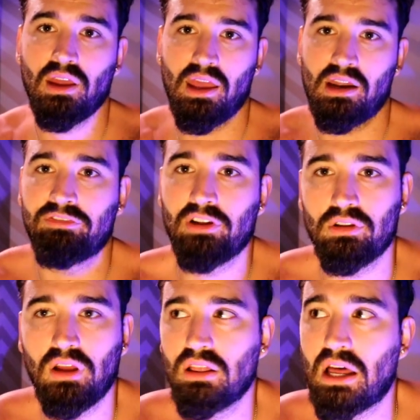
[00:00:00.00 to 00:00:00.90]
And I
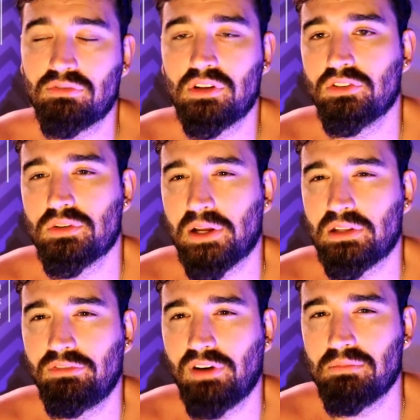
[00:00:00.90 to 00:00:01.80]
felt a lot of guilt about
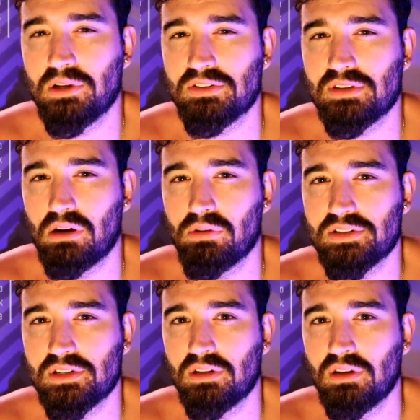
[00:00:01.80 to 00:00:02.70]
that five minutes that I
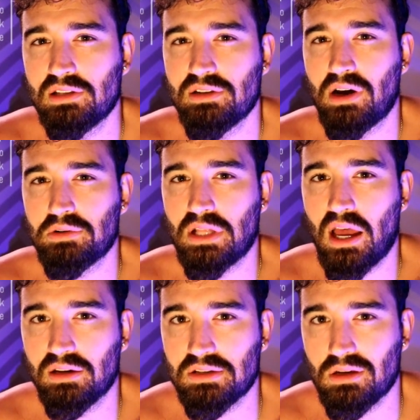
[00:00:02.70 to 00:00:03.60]
rested, as if I was
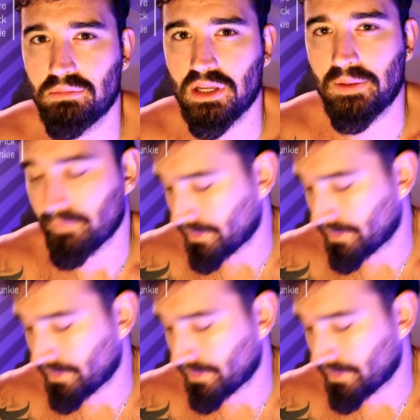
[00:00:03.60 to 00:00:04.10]
lying to somebody.